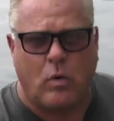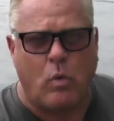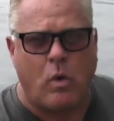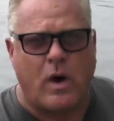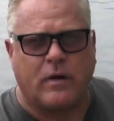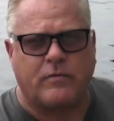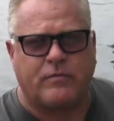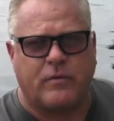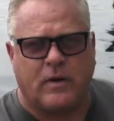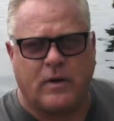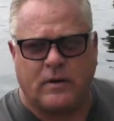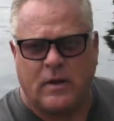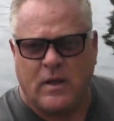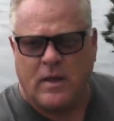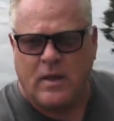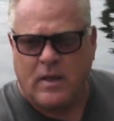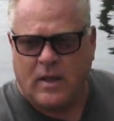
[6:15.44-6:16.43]
waterfront
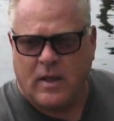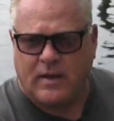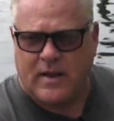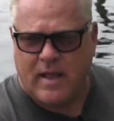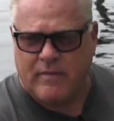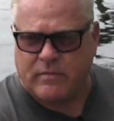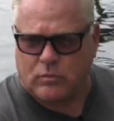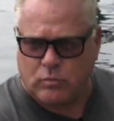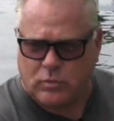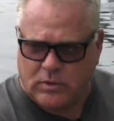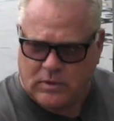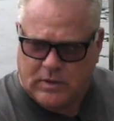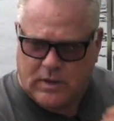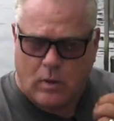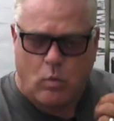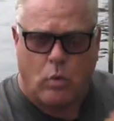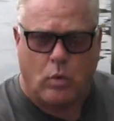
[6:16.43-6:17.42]
and have it
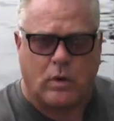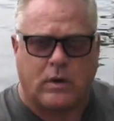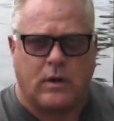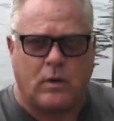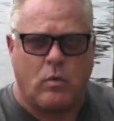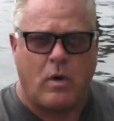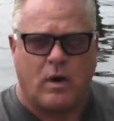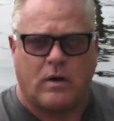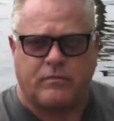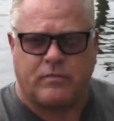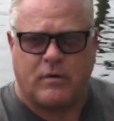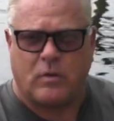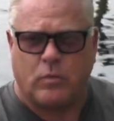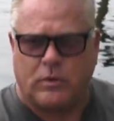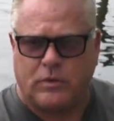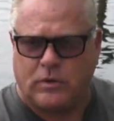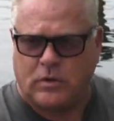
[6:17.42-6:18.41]
really a working
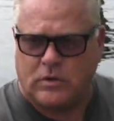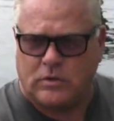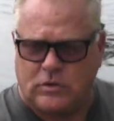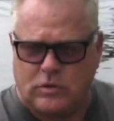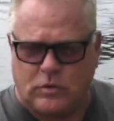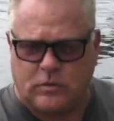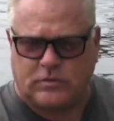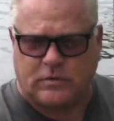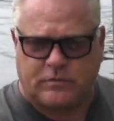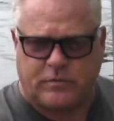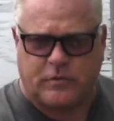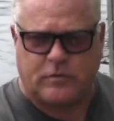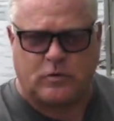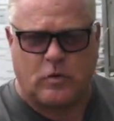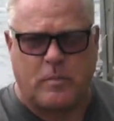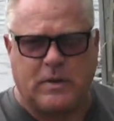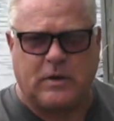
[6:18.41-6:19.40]
waterfront where you can use it for
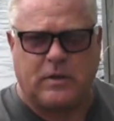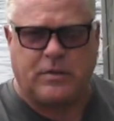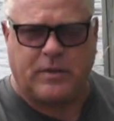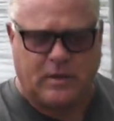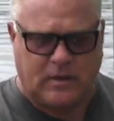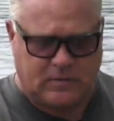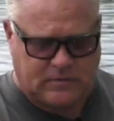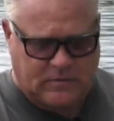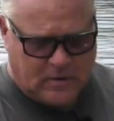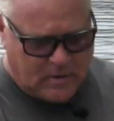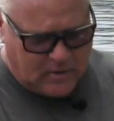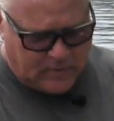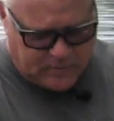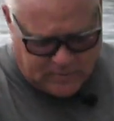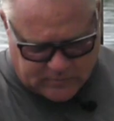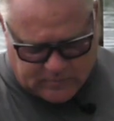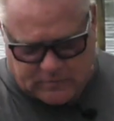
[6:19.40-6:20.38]
so many things,
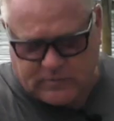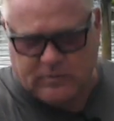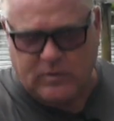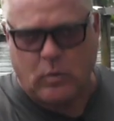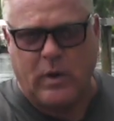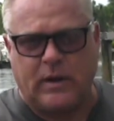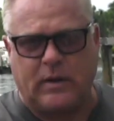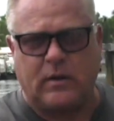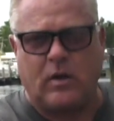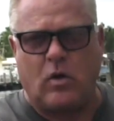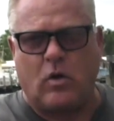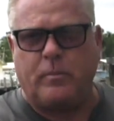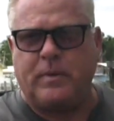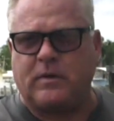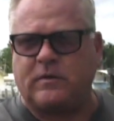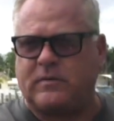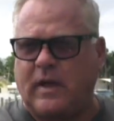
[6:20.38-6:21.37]
this is the way to go,
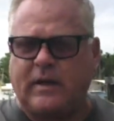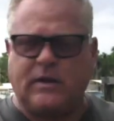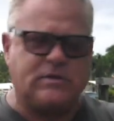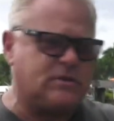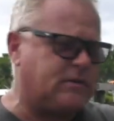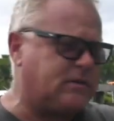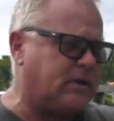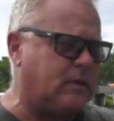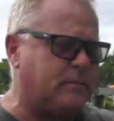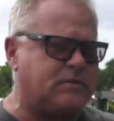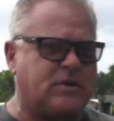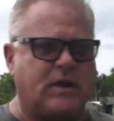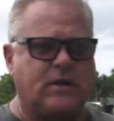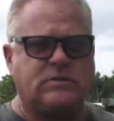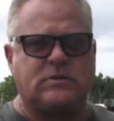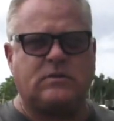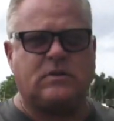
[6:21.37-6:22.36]
because I can just keep
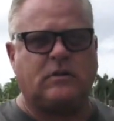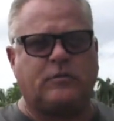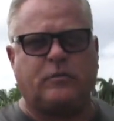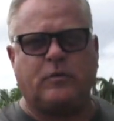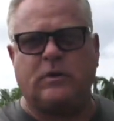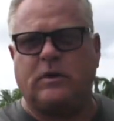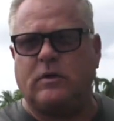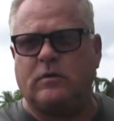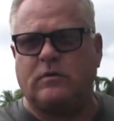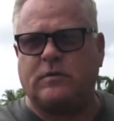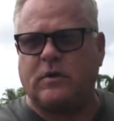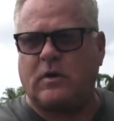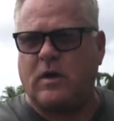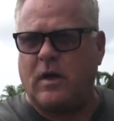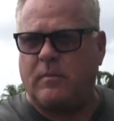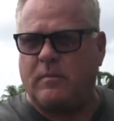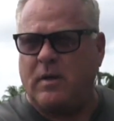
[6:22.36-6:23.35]
changing this for years to
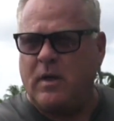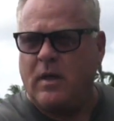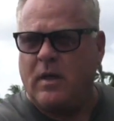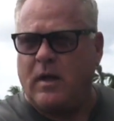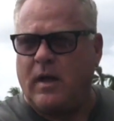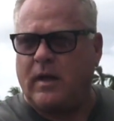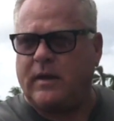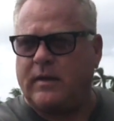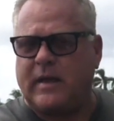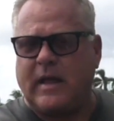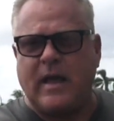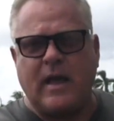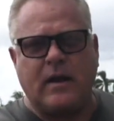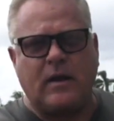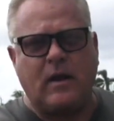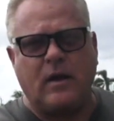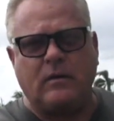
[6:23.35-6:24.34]
come. I can
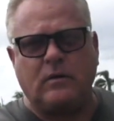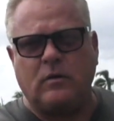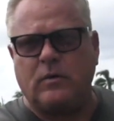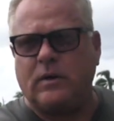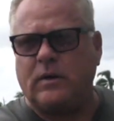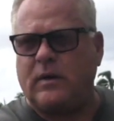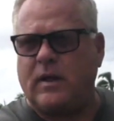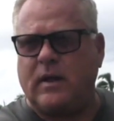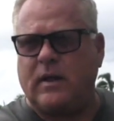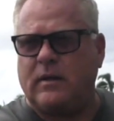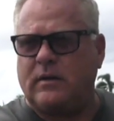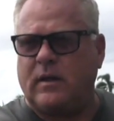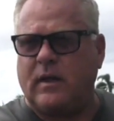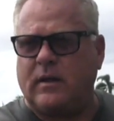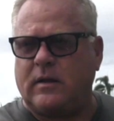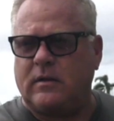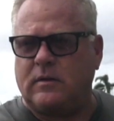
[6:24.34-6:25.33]
add on to it, and
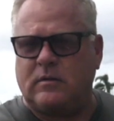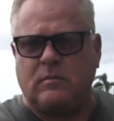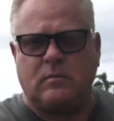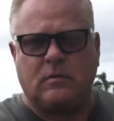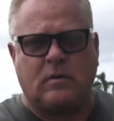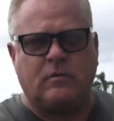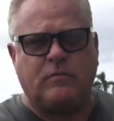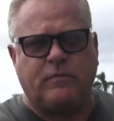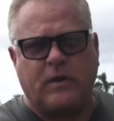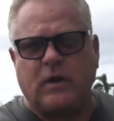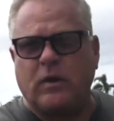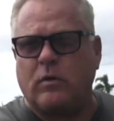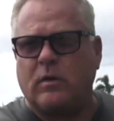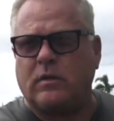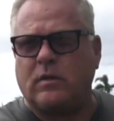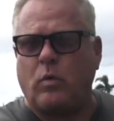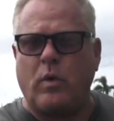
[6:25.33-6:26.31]
I can configure
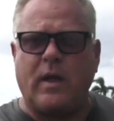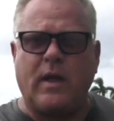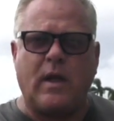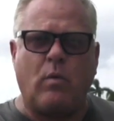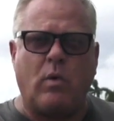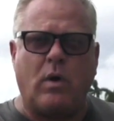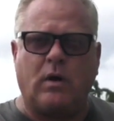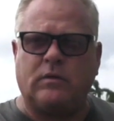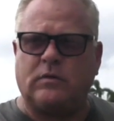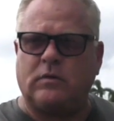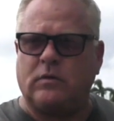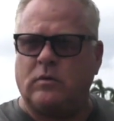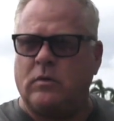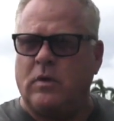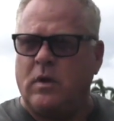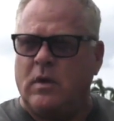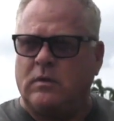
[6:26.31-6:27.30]
it the way I want
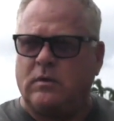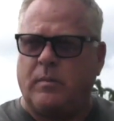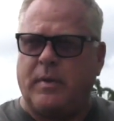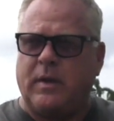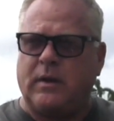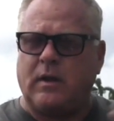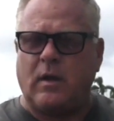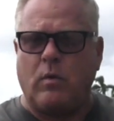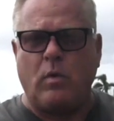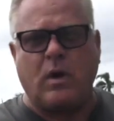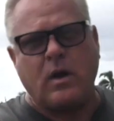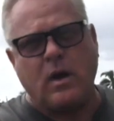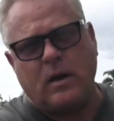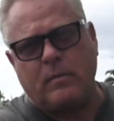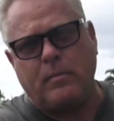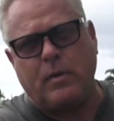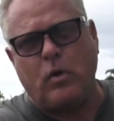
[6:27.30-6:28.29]
to, depending on what
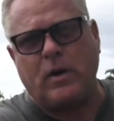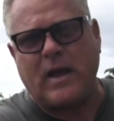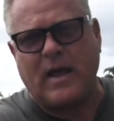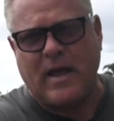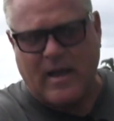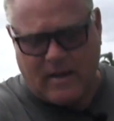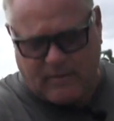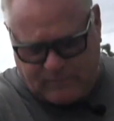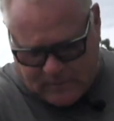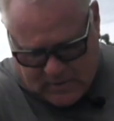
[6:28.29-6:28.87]
kind of boat I have.